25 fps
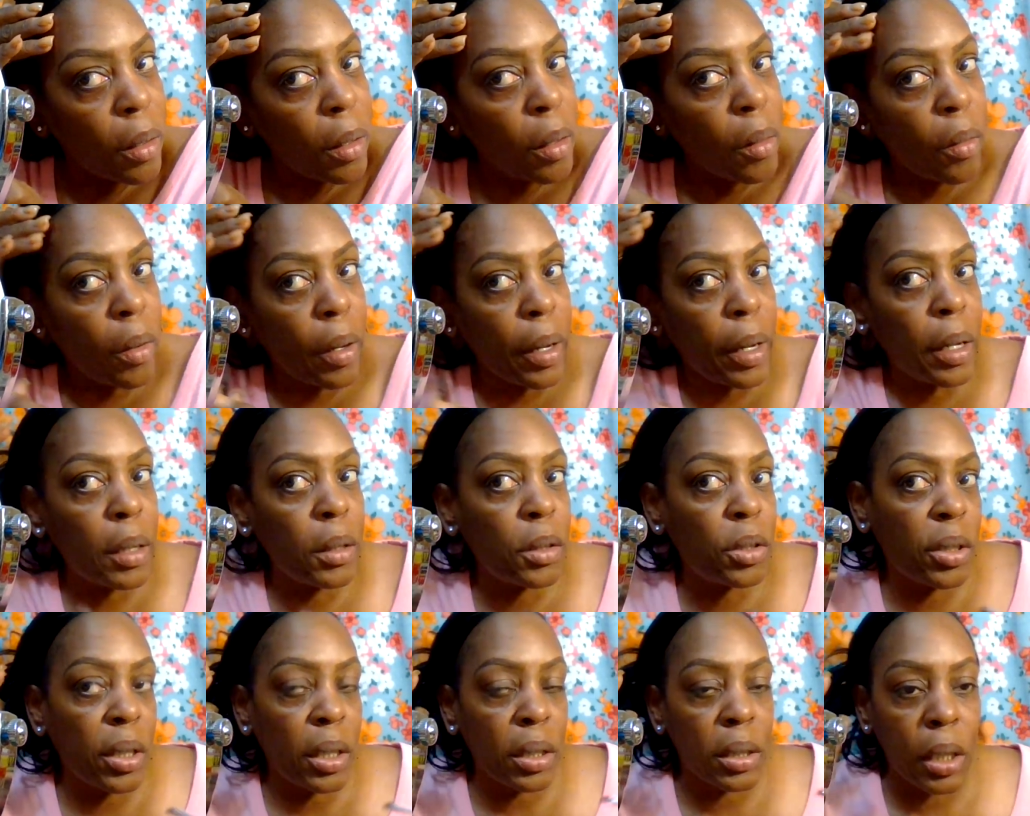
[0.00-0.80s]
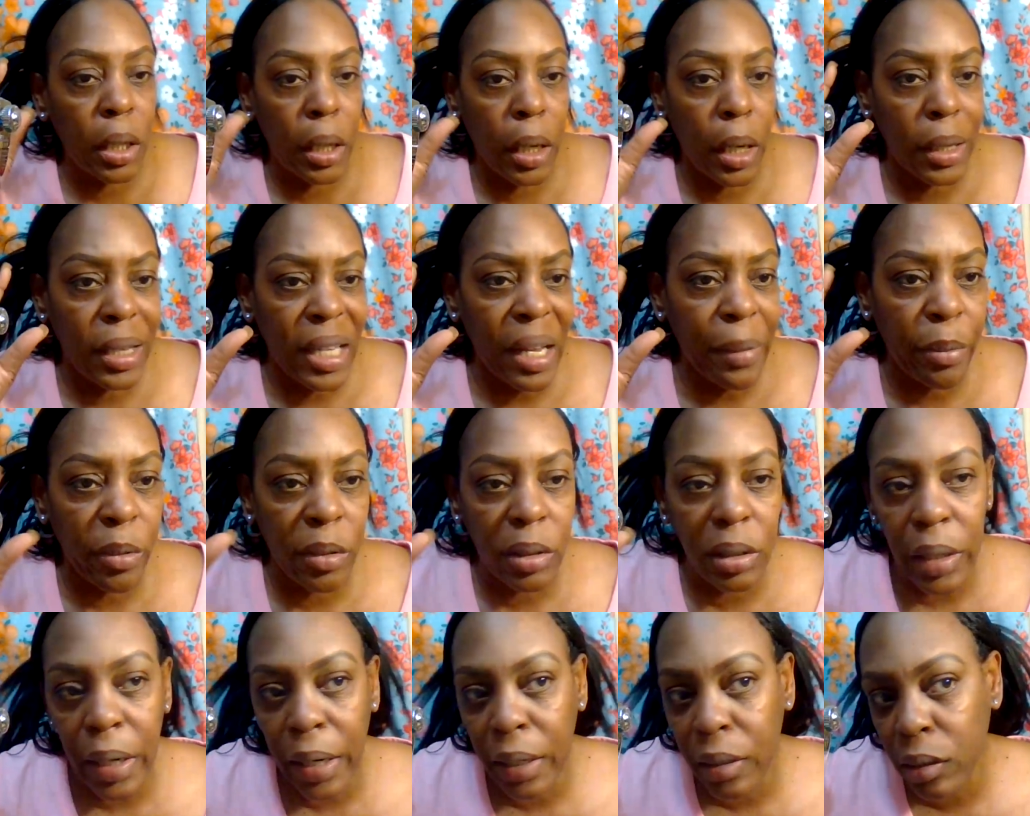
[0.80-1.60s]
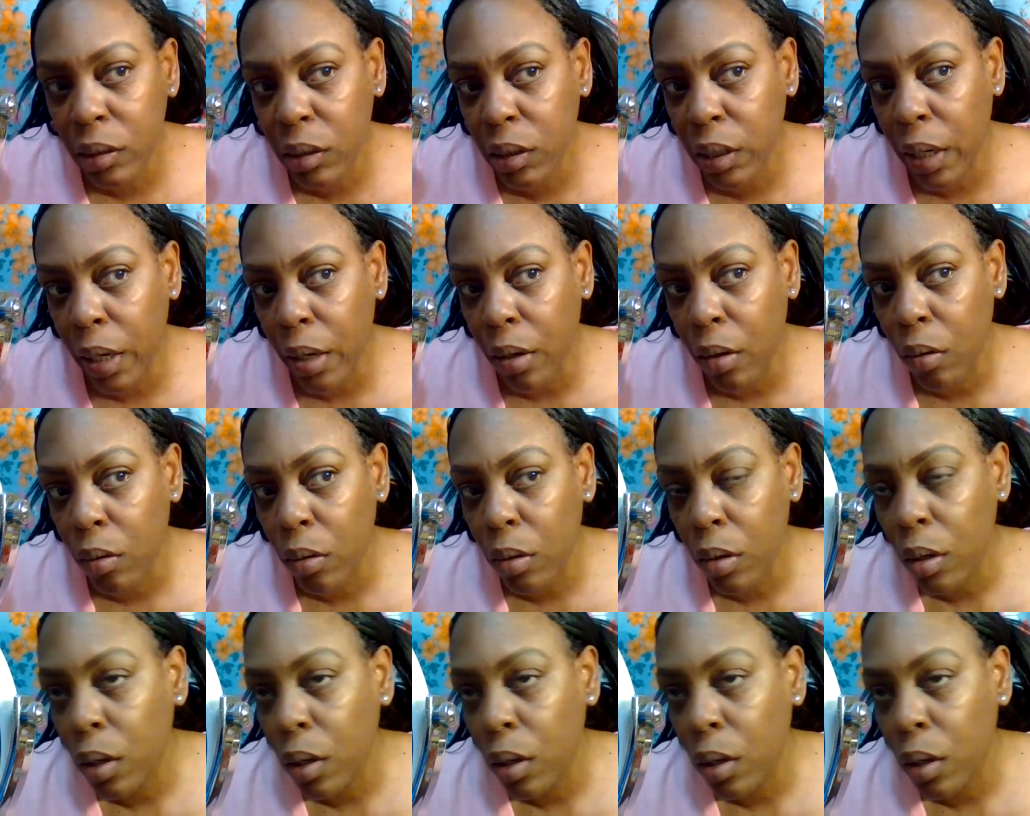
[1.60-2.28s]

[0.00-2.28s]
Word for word: okay just to get that precise tail